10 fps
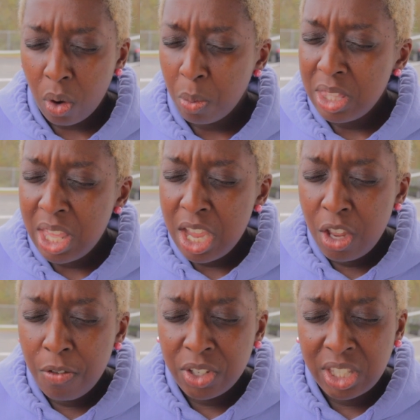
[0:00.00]
Lord, we thank
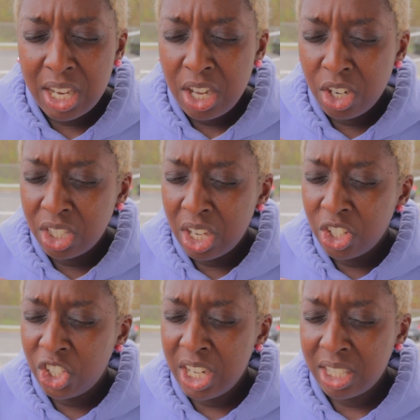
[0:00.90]
you for sending your
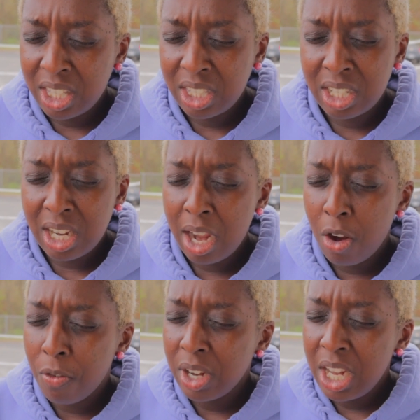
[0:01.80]
son Jesus to die
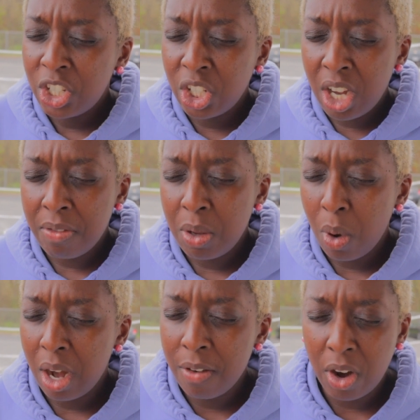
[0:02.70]
over each and every
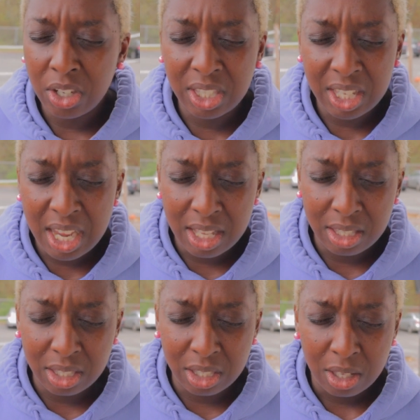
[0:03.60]
one of our
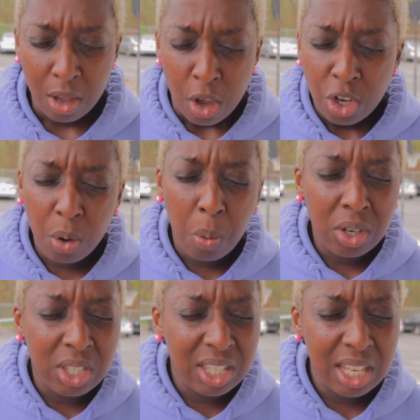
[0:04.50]
sins. Your
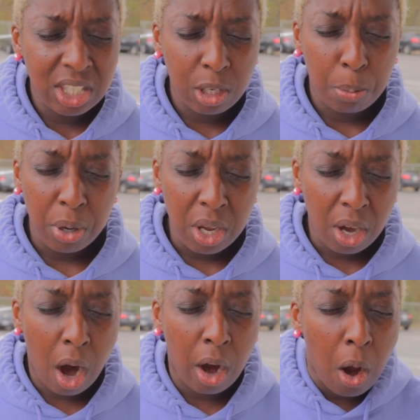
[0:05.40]
word says to put
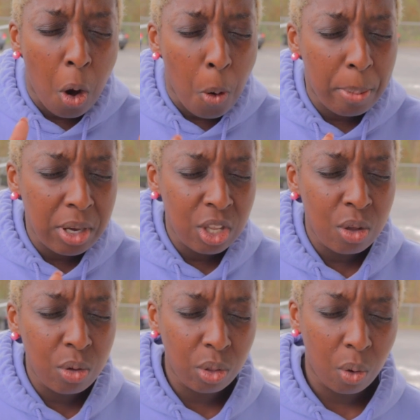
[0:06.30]
our hope in
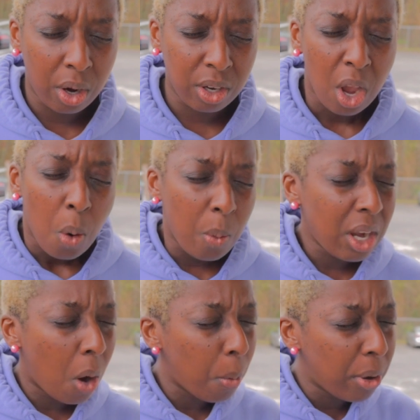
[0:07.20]
you, Lord. We
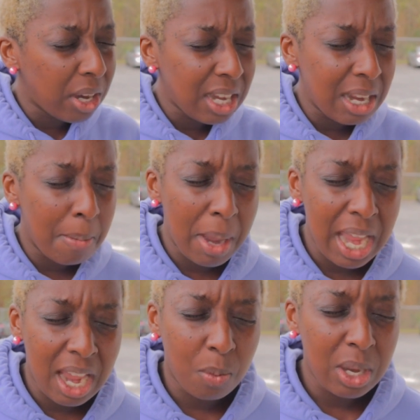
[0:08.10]
don't put it in
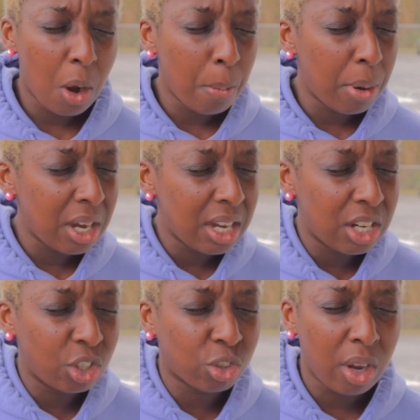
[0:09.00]
man. We don't put it
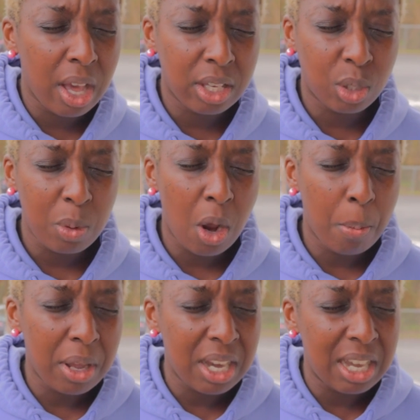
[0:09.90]
in drugs. We
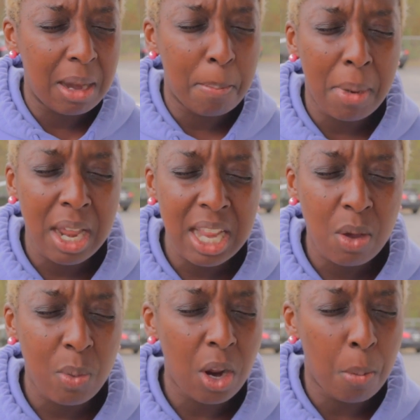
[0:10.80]
don't put it in
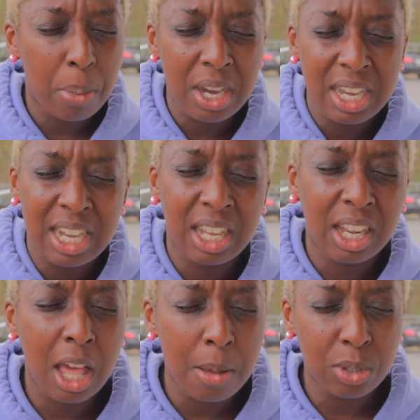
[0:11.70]
money. We don't put it in
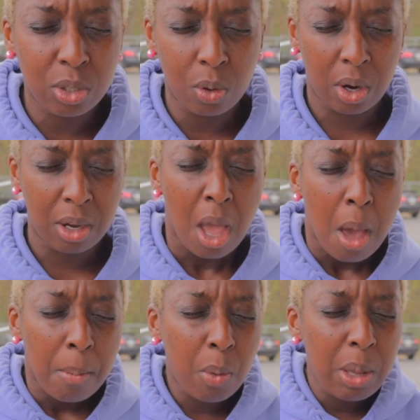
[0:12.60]
clubs, Lord.
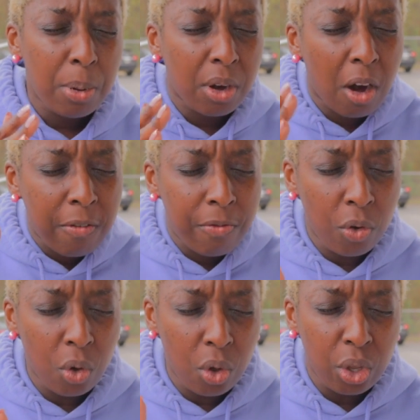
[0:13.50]
But we put our
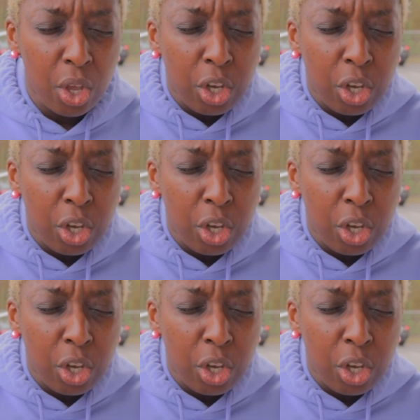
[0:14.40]
full